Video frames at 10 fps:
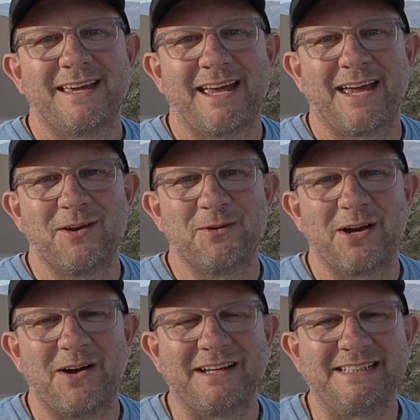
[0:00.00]
how you all
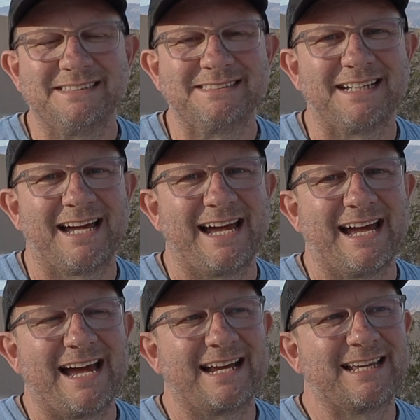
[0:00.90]
going?
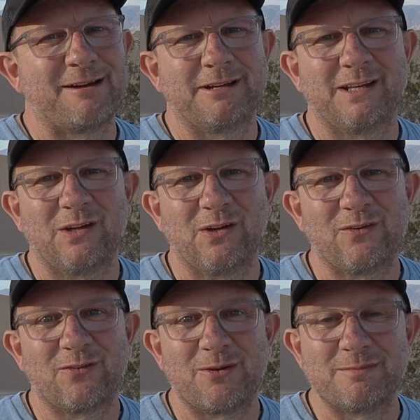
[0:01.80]
Coming to you
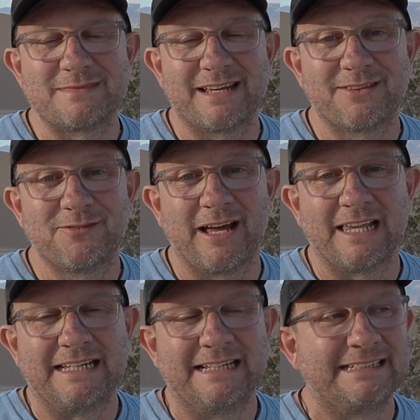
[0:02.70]
from Death
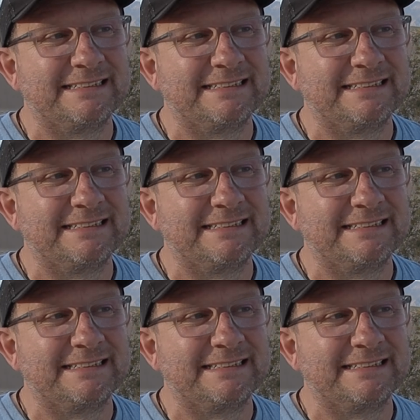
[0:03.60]
Valley.